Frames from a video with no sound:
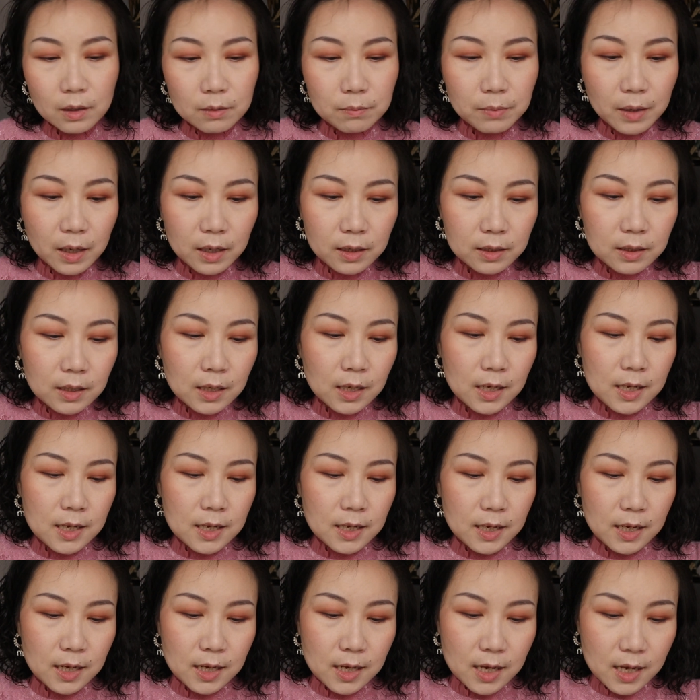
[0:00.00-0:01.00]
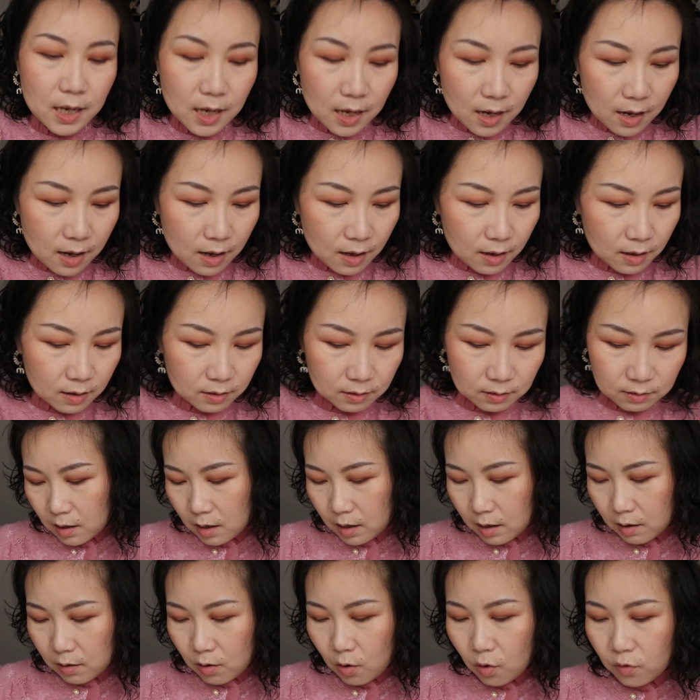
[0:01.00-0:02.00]
But in here,
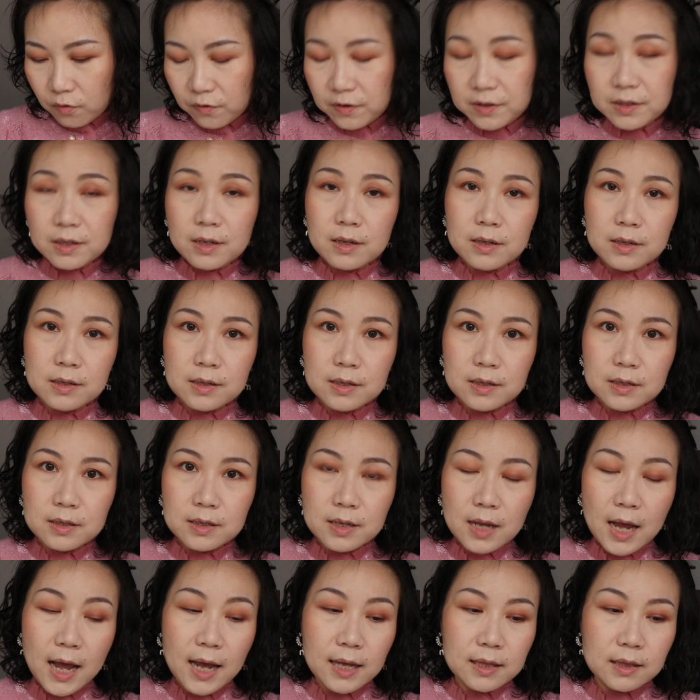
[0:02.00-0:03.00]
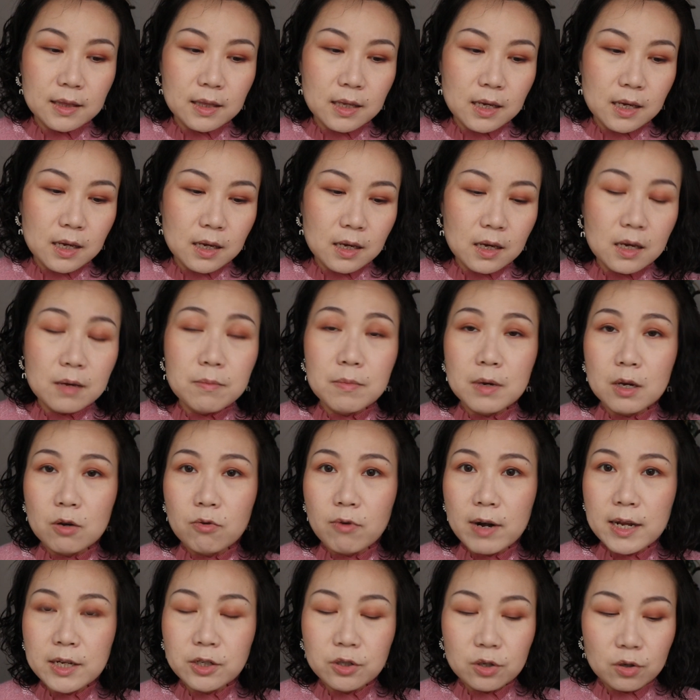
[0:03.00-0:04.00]
officers at the
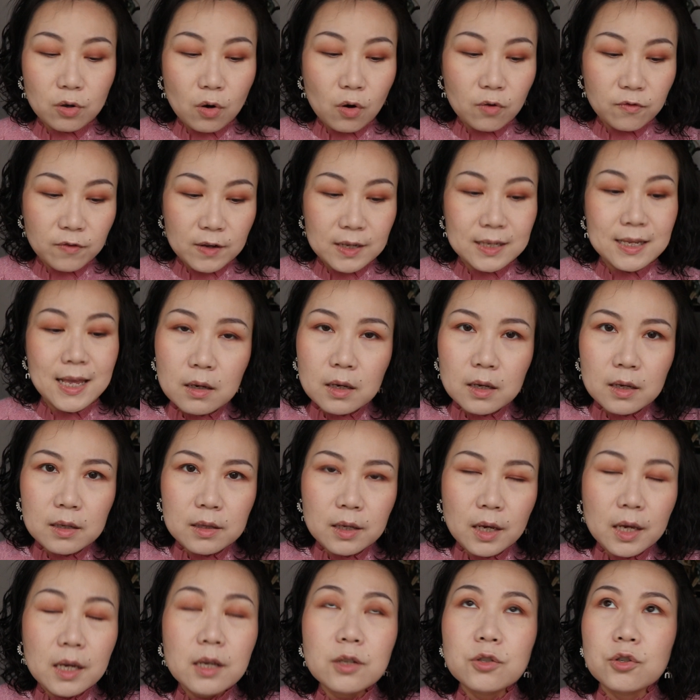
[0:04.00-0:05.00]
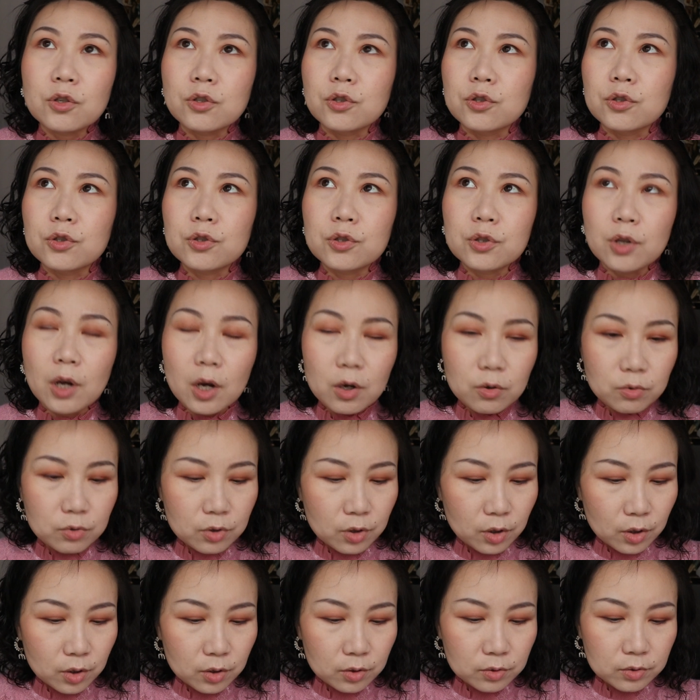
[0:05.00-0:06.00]
immigration office, he just so
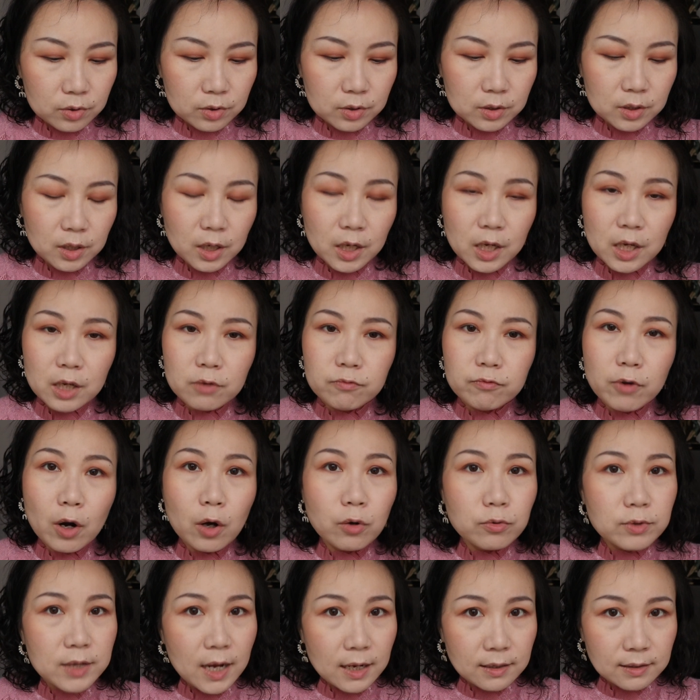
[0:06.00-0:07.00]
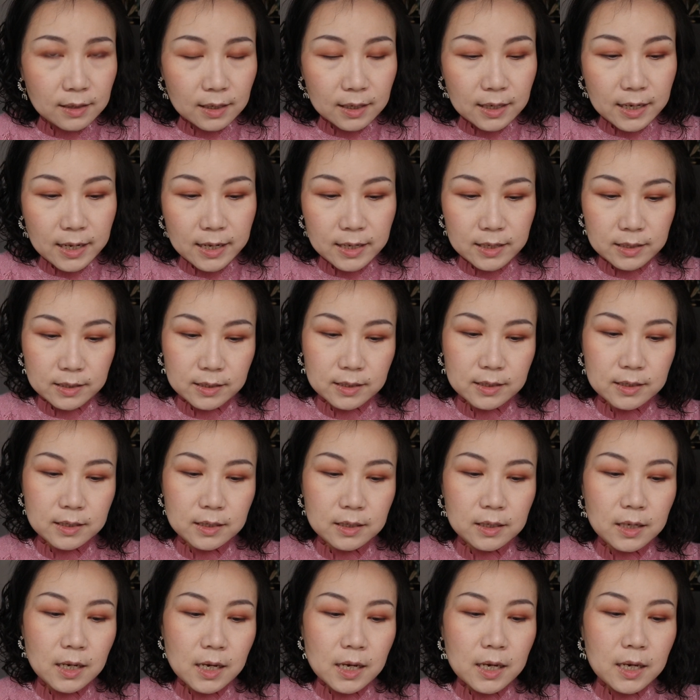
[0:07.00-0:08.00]
good. He wrote down the
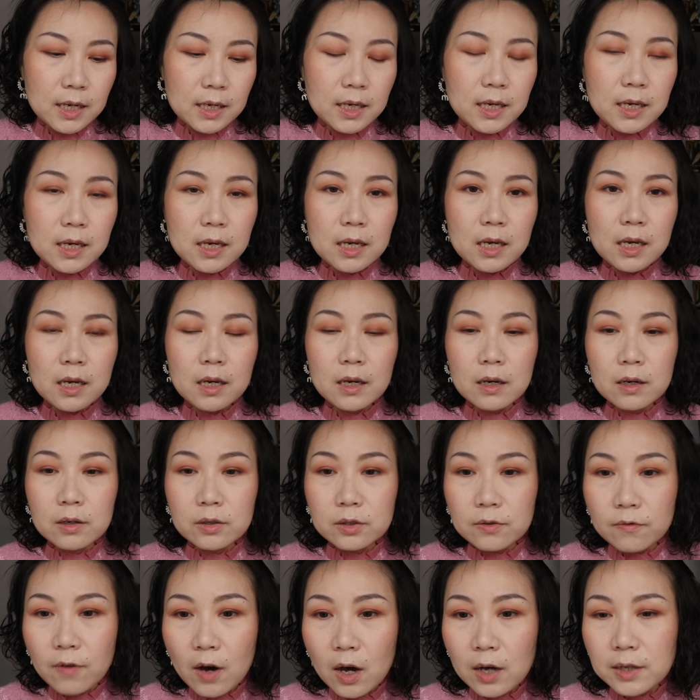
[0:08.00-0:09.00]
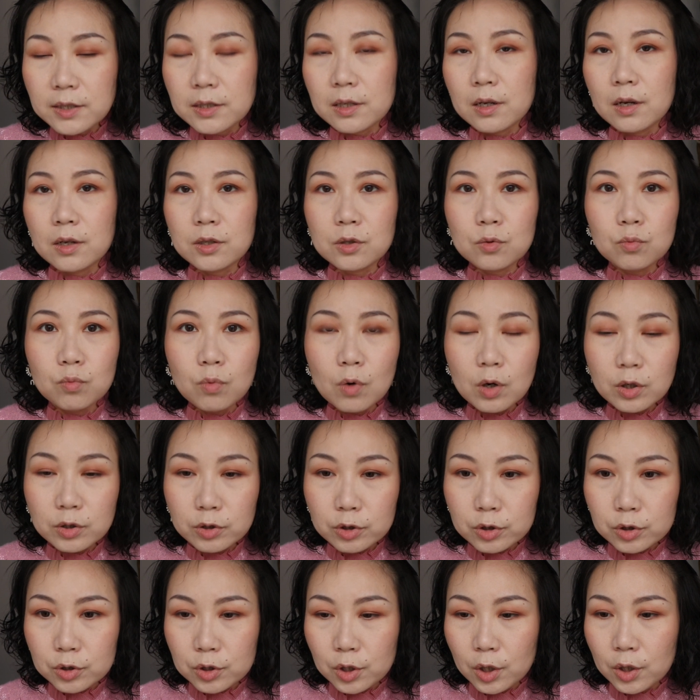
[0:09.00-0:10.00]
list. He advised us
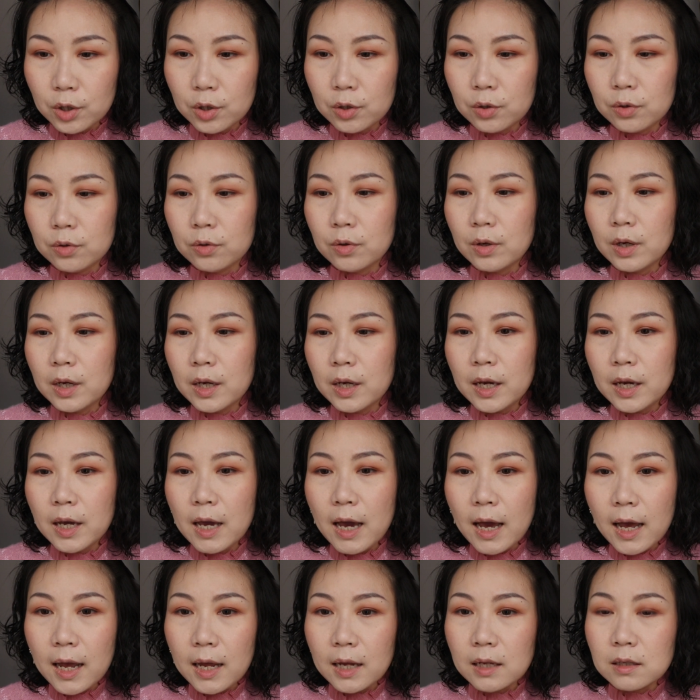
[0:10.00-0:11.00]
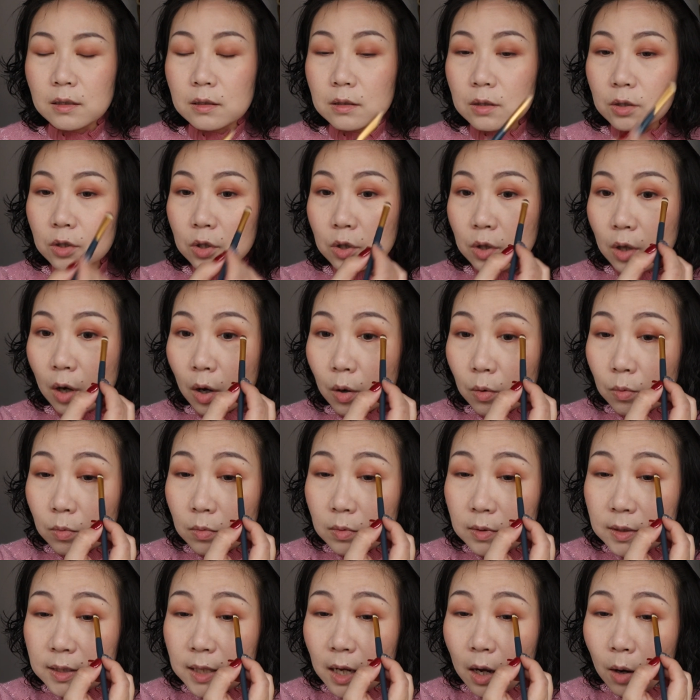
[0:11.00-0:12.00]
what to do, and, you know,
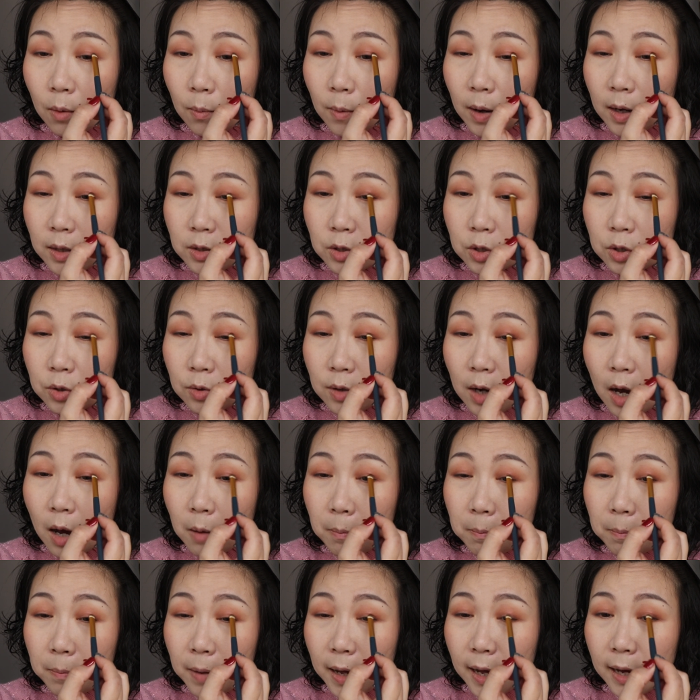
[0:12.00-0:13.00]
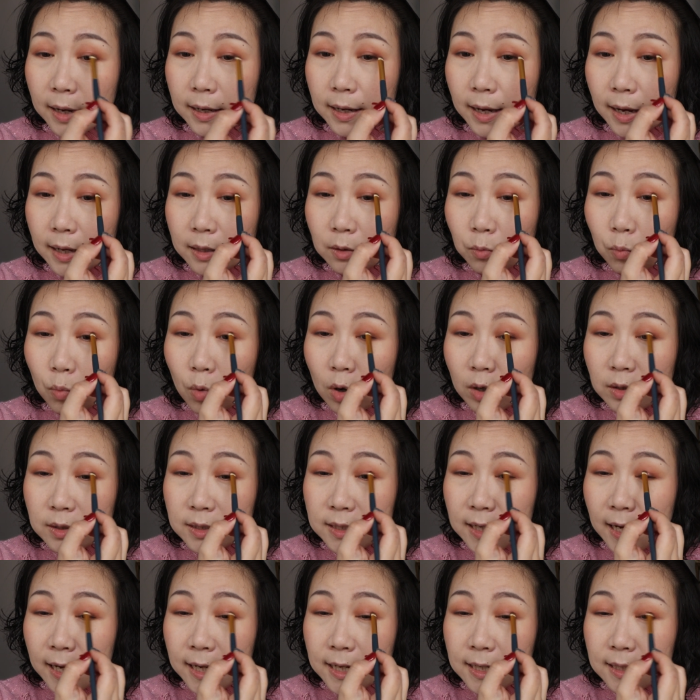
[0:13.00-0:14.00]
tell us to come back at
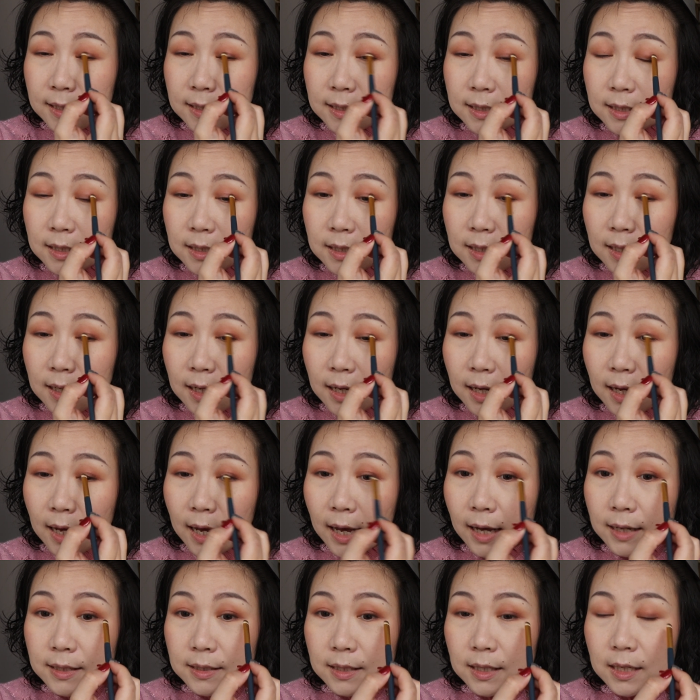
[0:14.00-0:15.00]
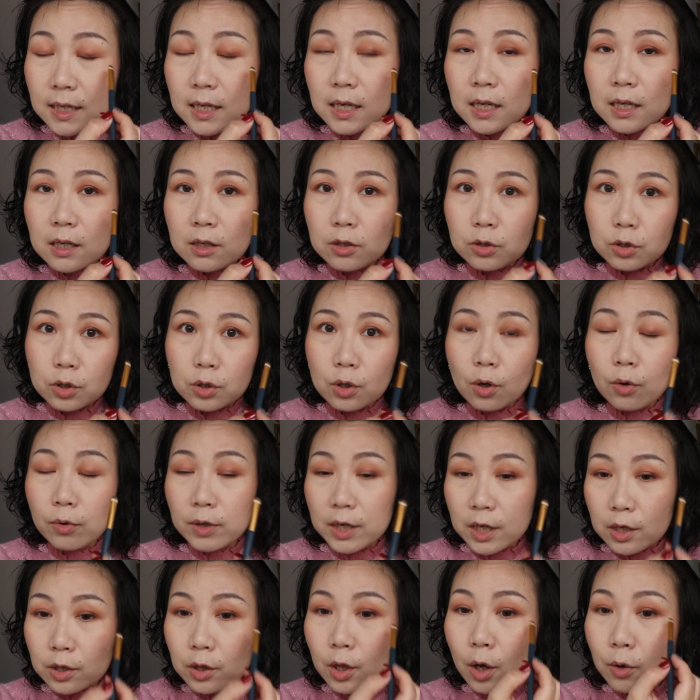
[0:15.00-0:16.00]
what date, as he, you know,
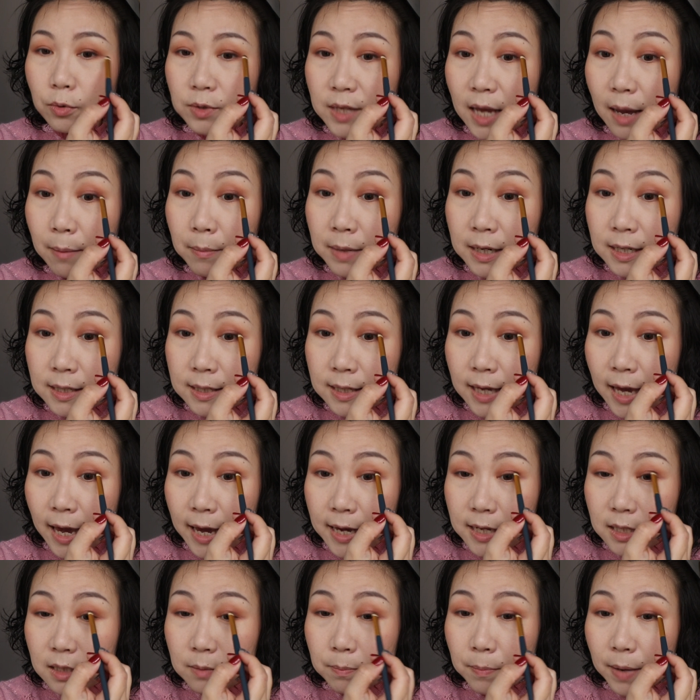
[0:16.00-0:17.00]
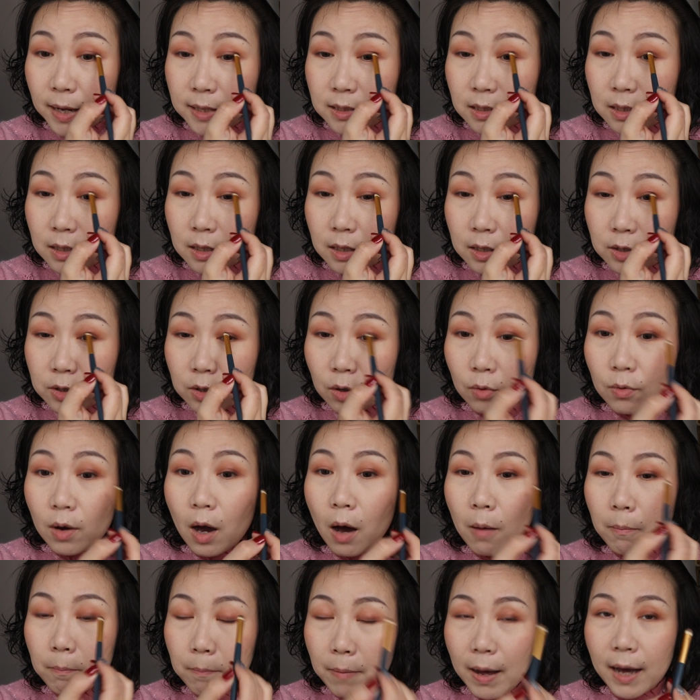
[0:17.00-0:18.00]
he knows Emily's case better, so
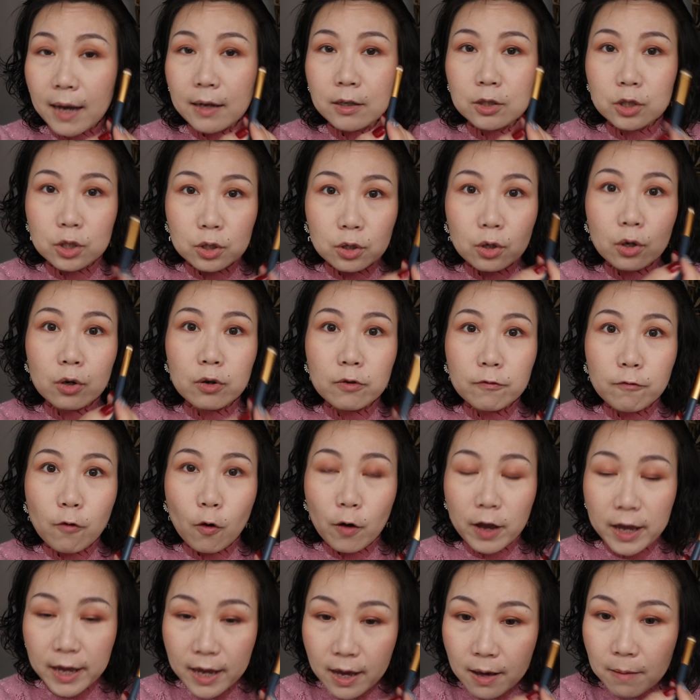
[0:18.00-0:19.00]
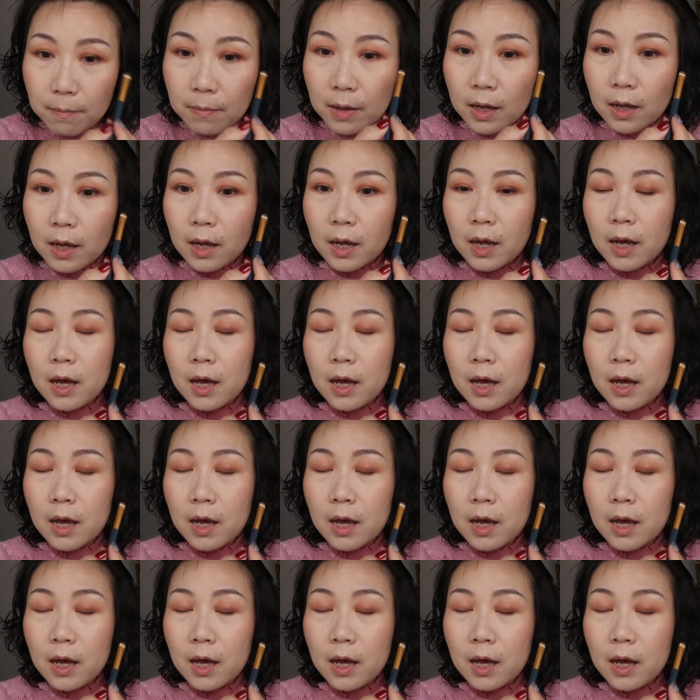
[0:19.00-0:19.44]
come back to look for him.